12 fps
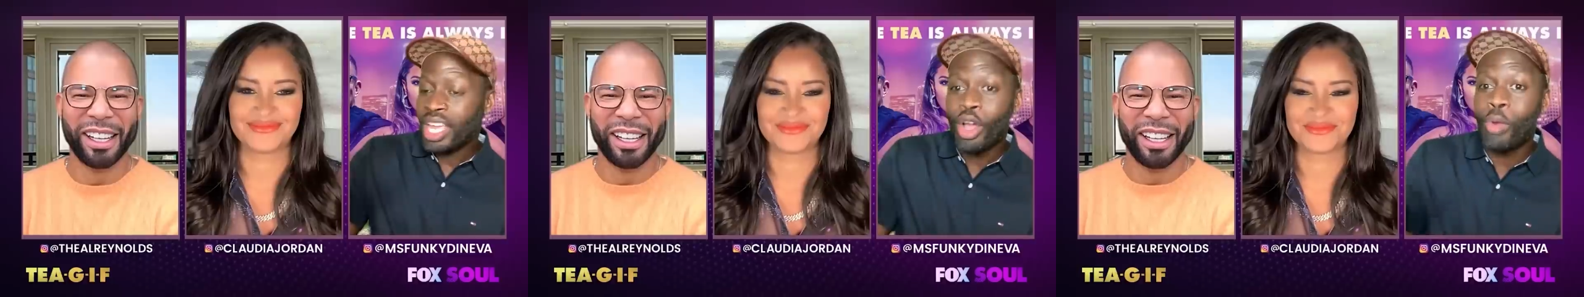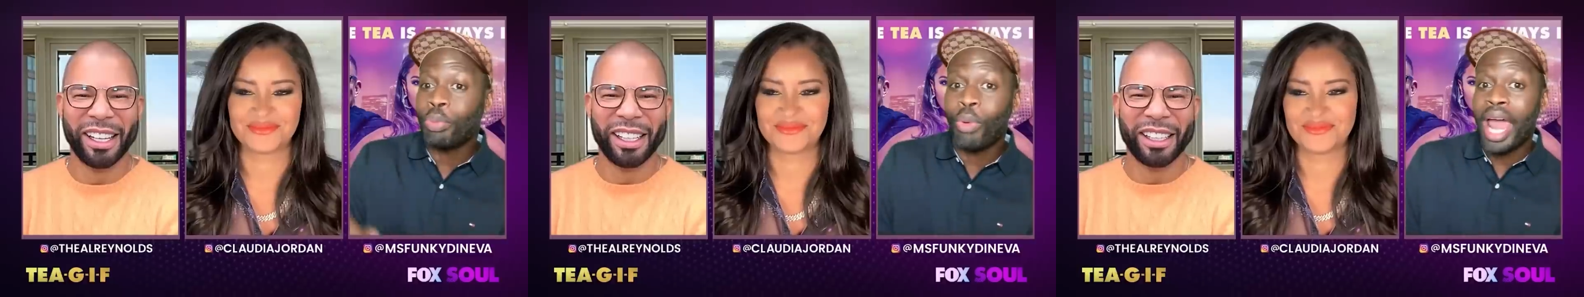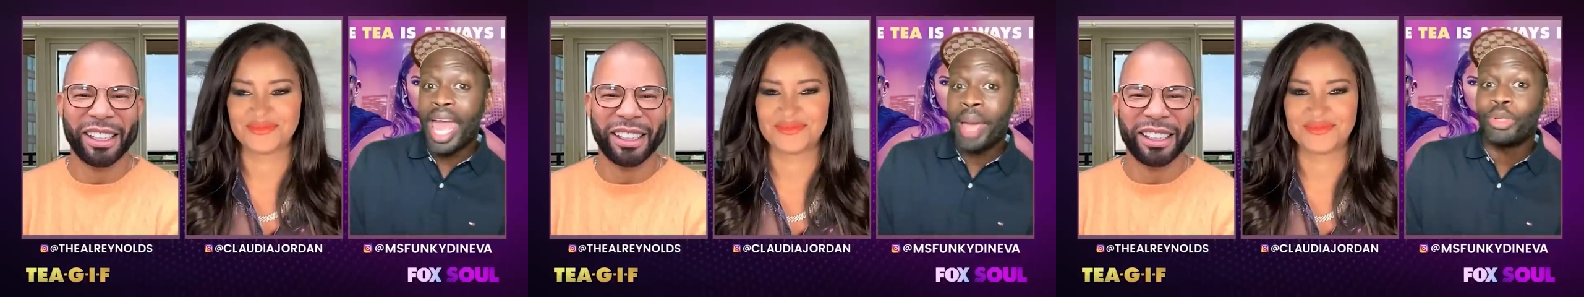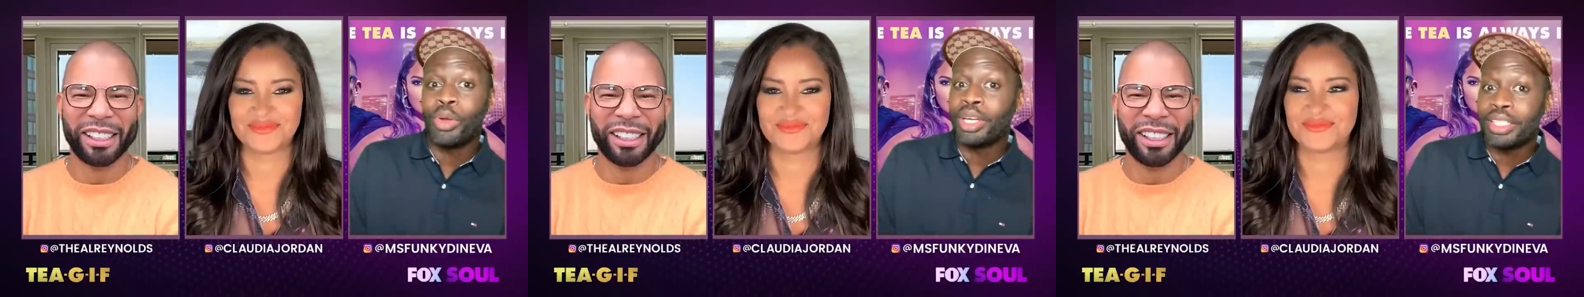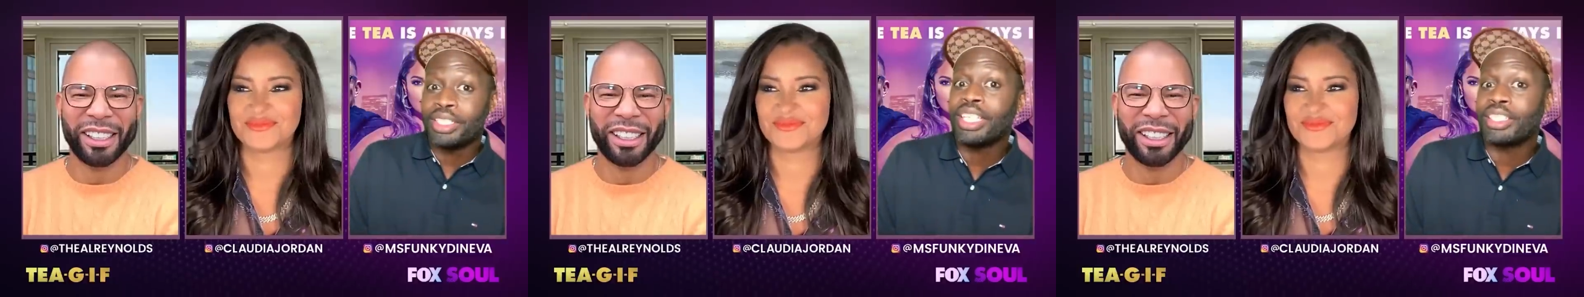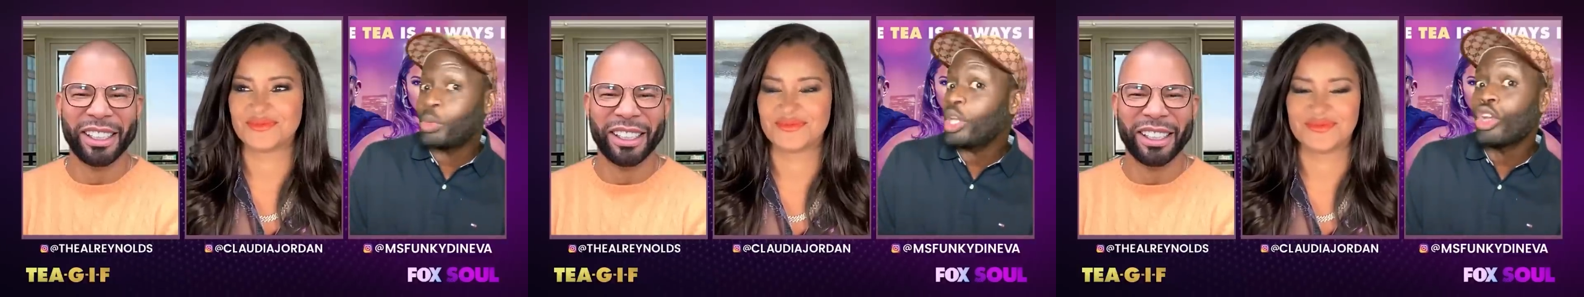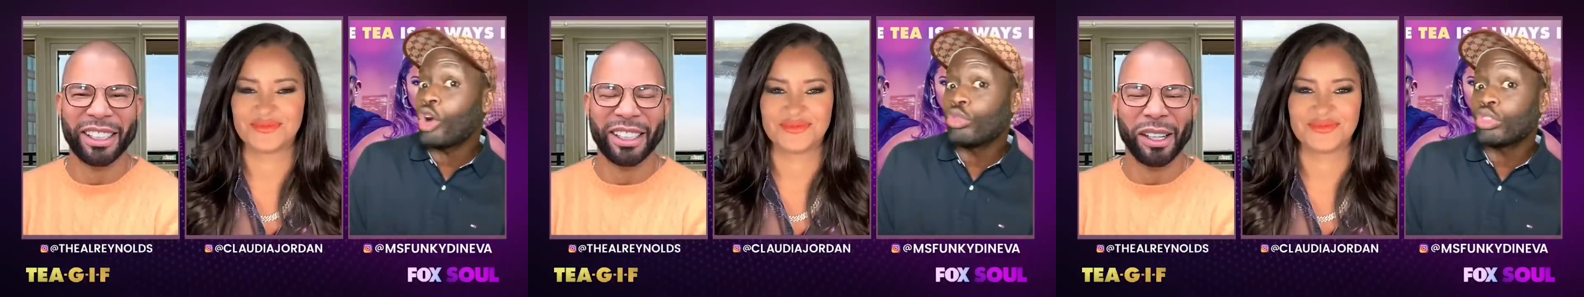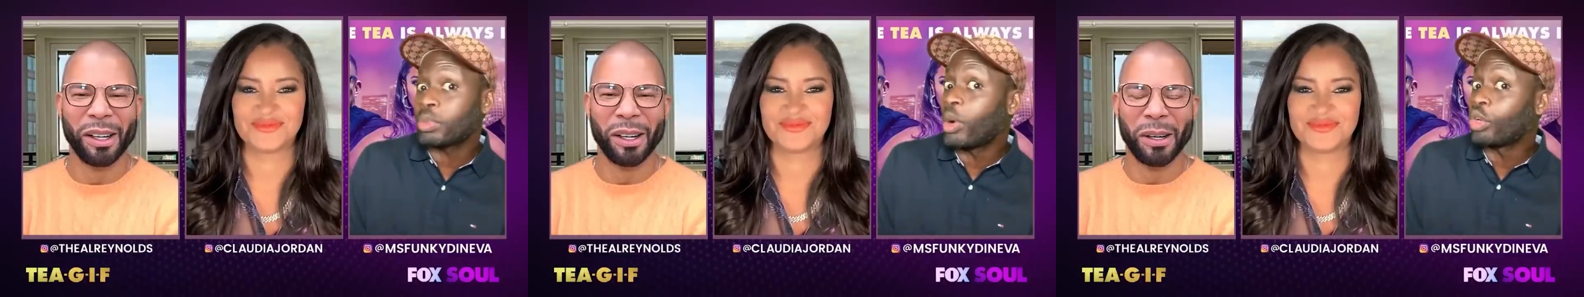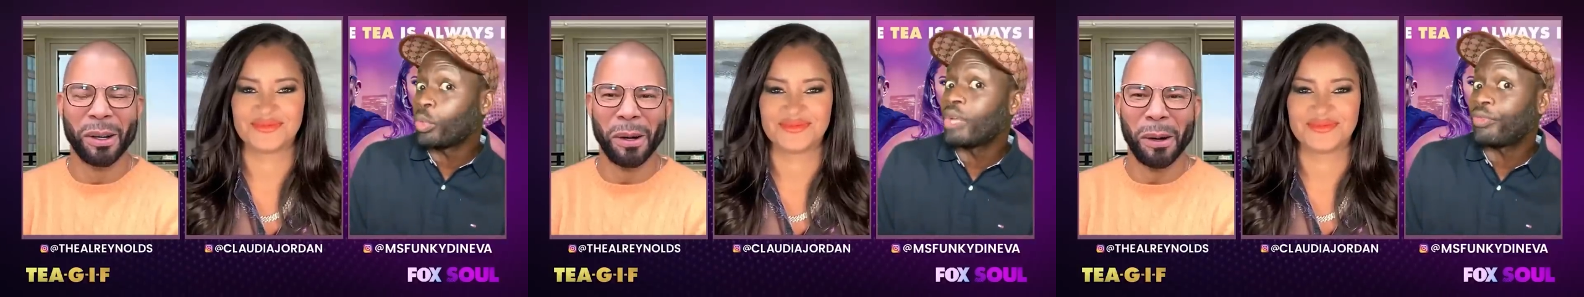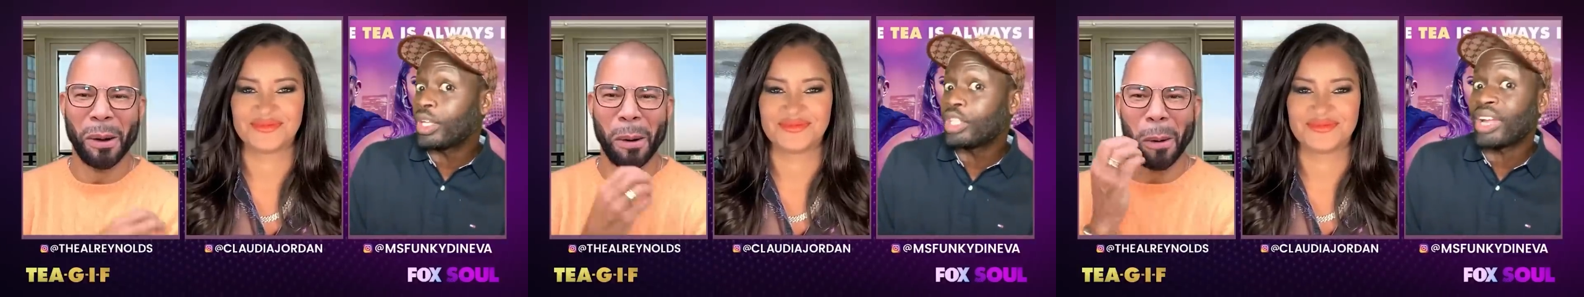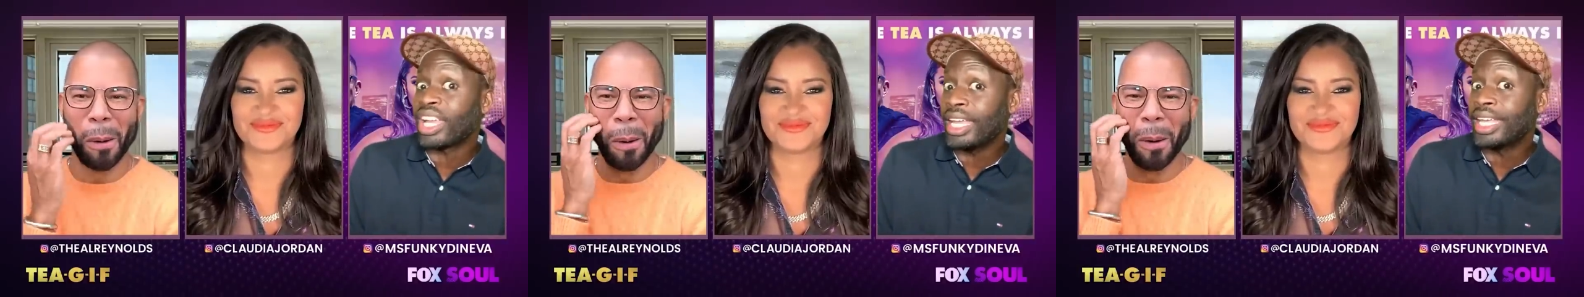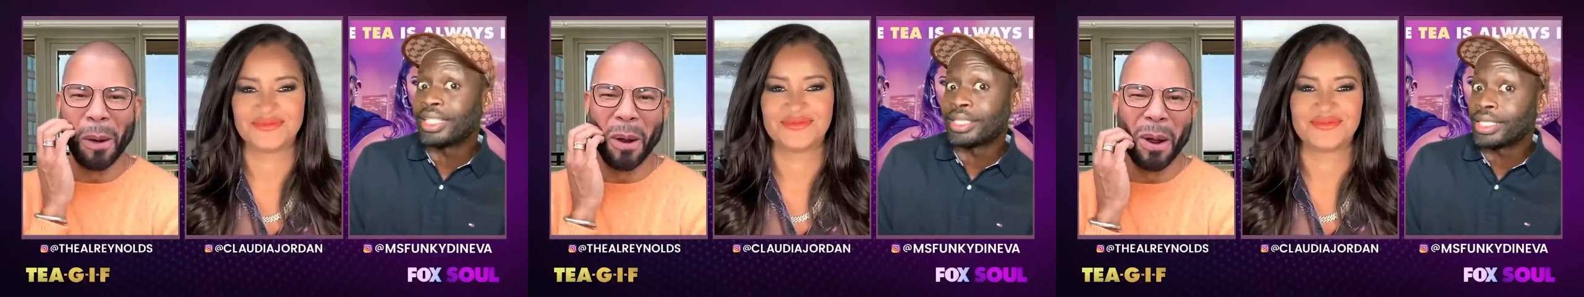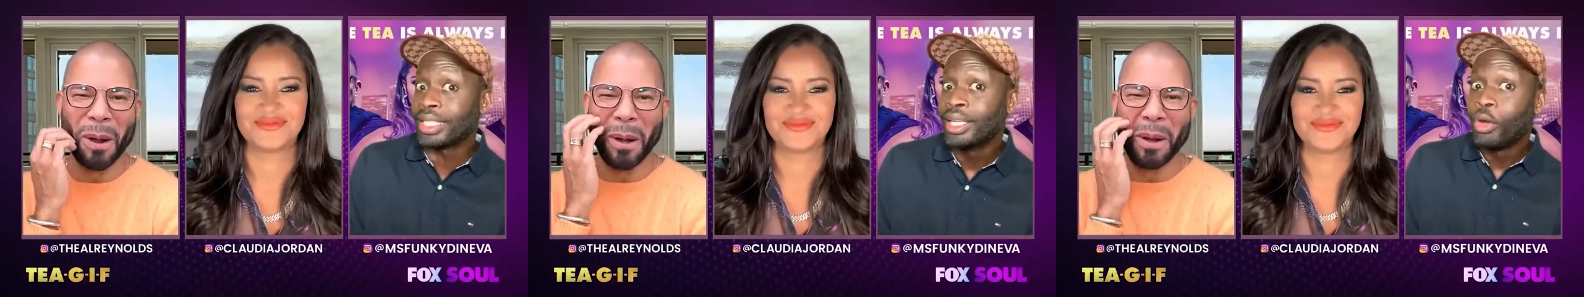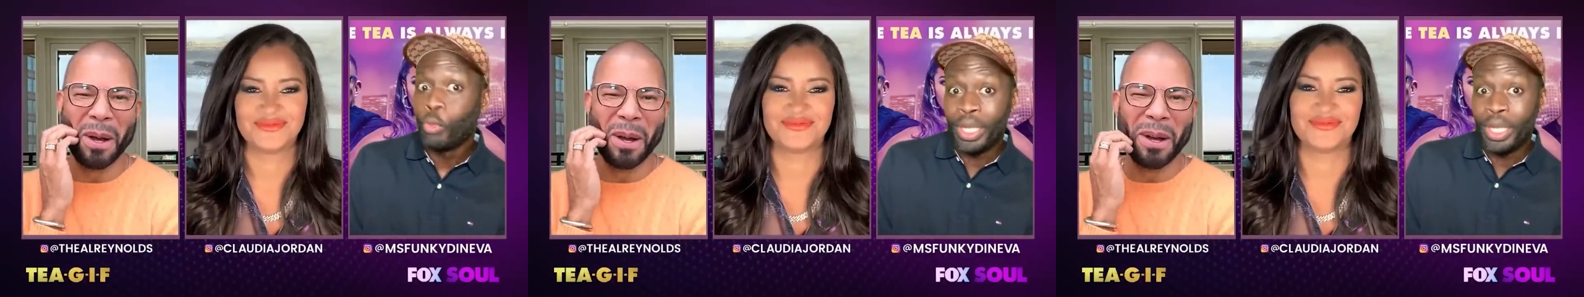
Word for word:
Speaker 1: prime during the sixties. We know you smoked the reefer and drank Hennessy. We